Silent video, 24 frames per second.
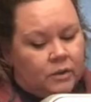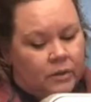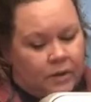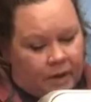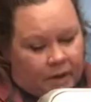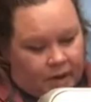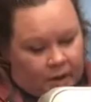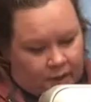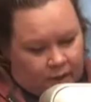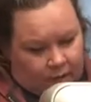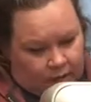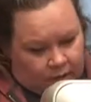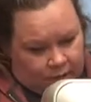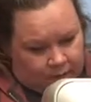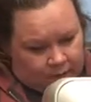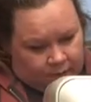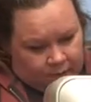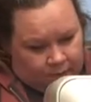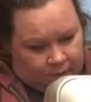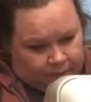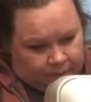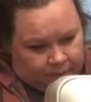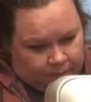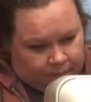a
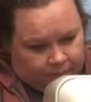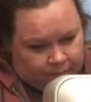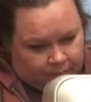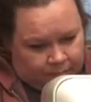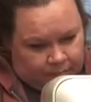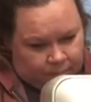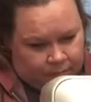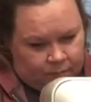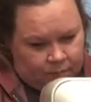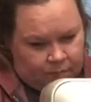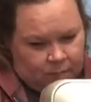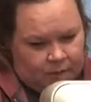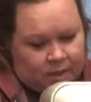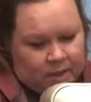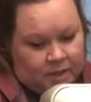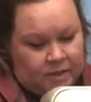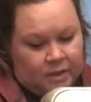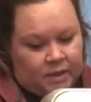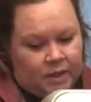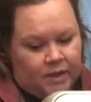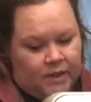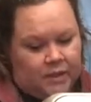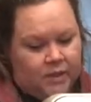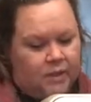
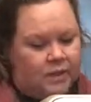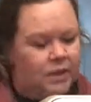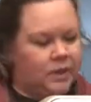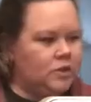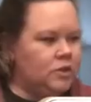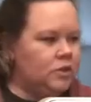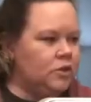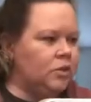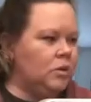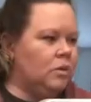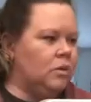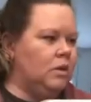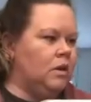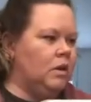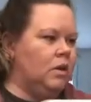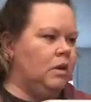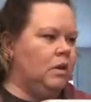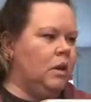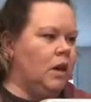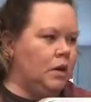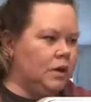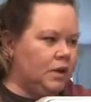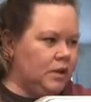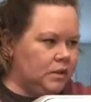stay stitch or a
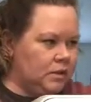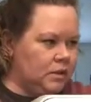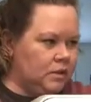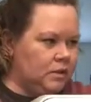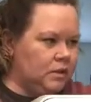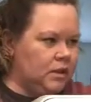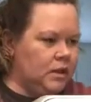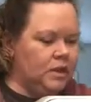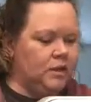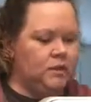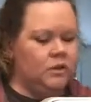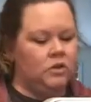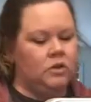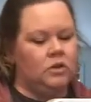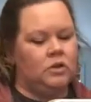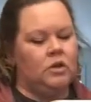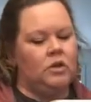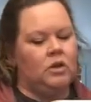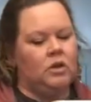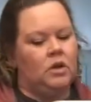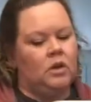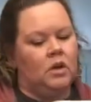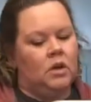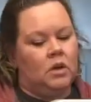locking stitch.
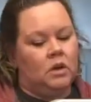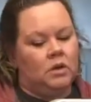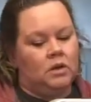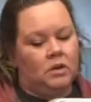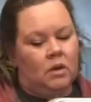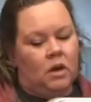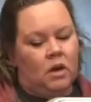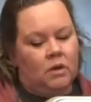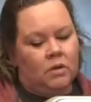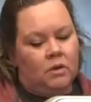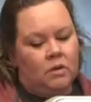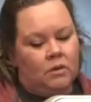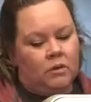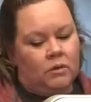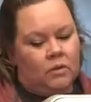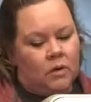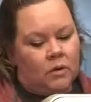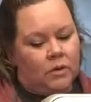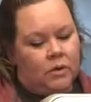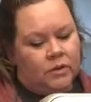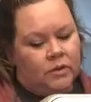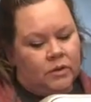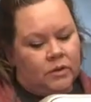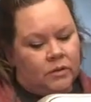So I'll go
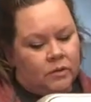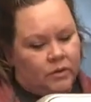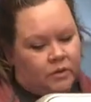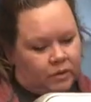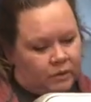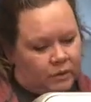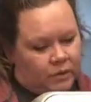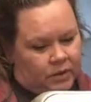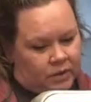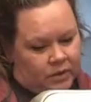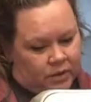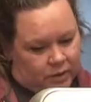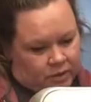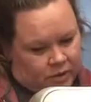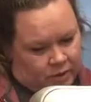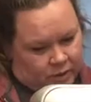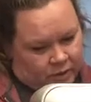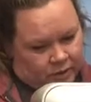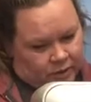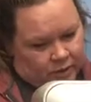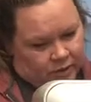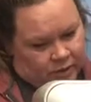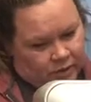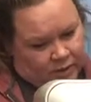forward 2 or 3
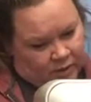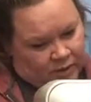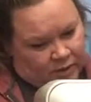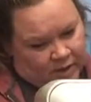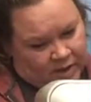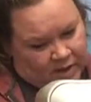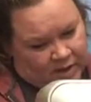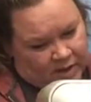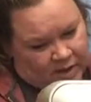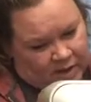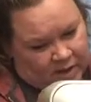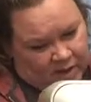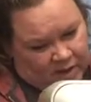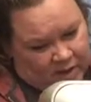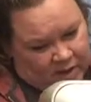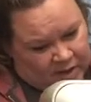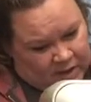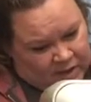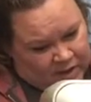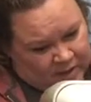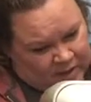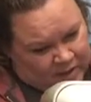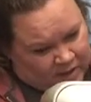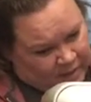stitches,
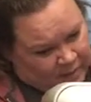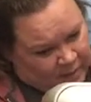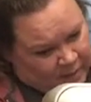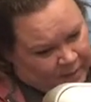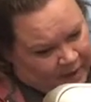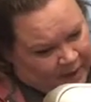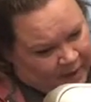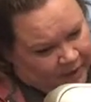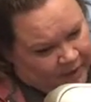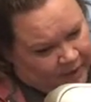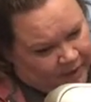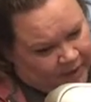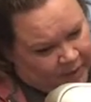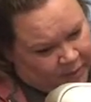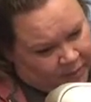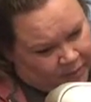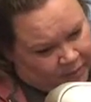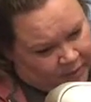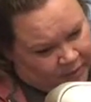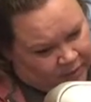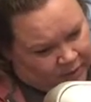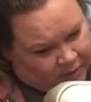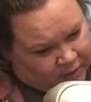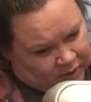go back a couple
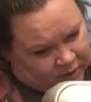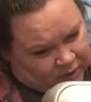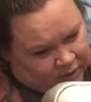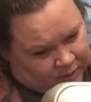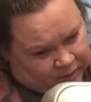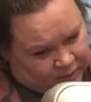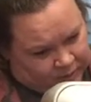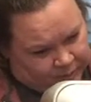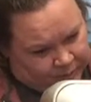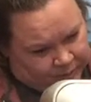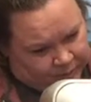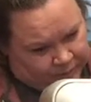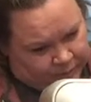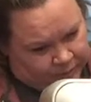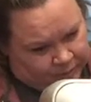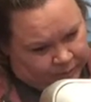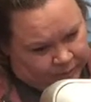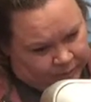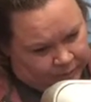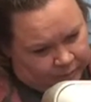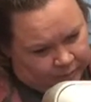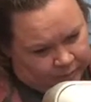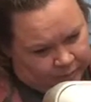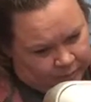stitches,
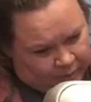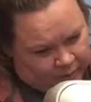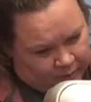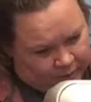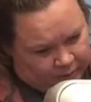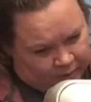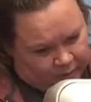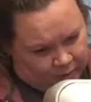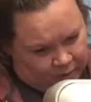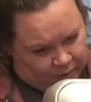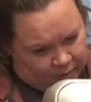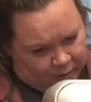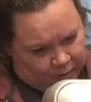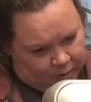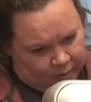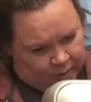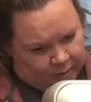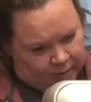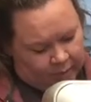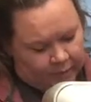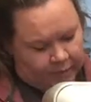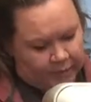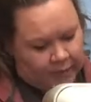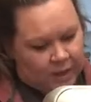and then go forward.
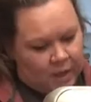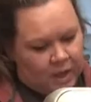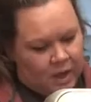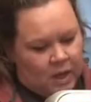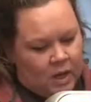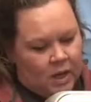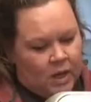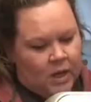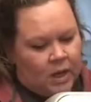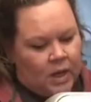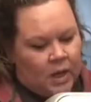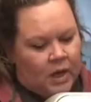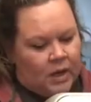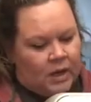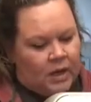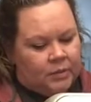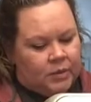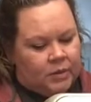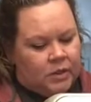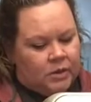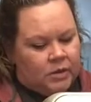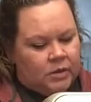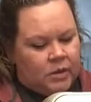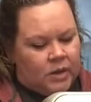And I'm
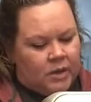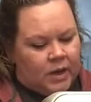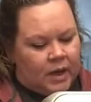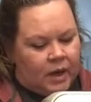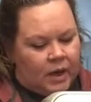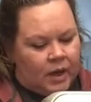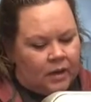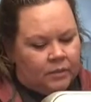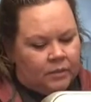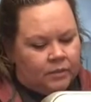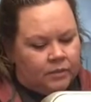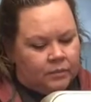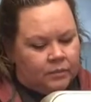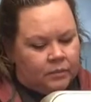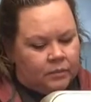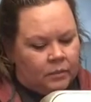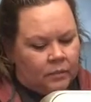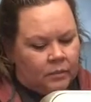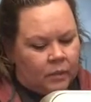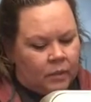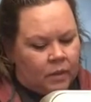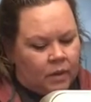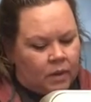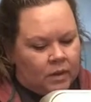doing that,
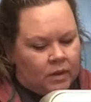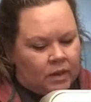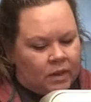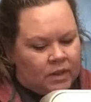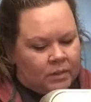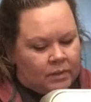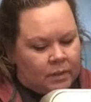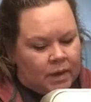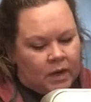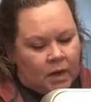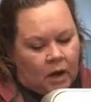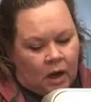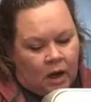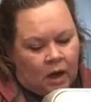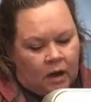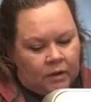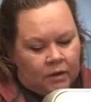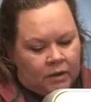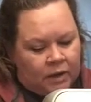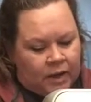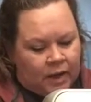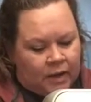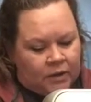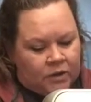that's my knot
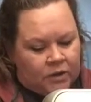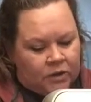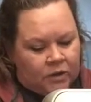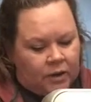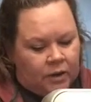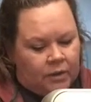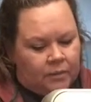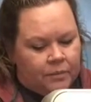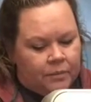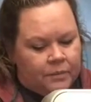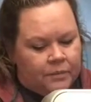naturally,